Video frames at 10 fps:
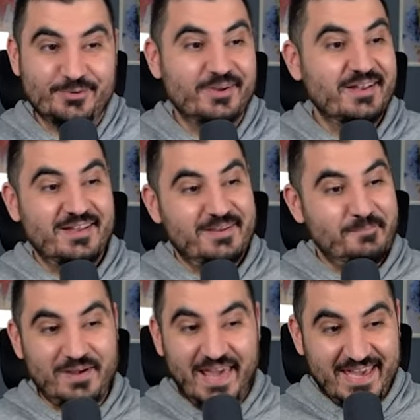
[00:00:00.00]
to
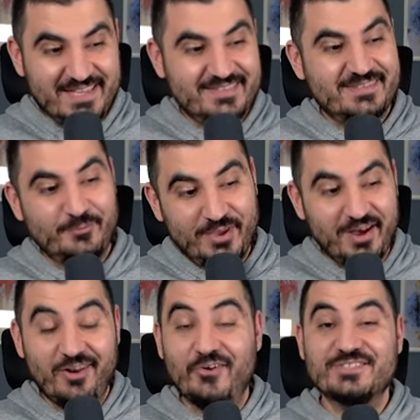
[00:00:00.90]
play it. We
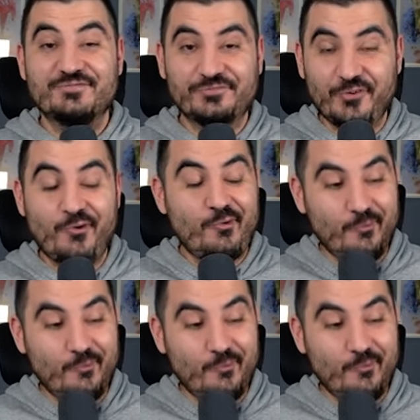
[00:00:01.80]
lost four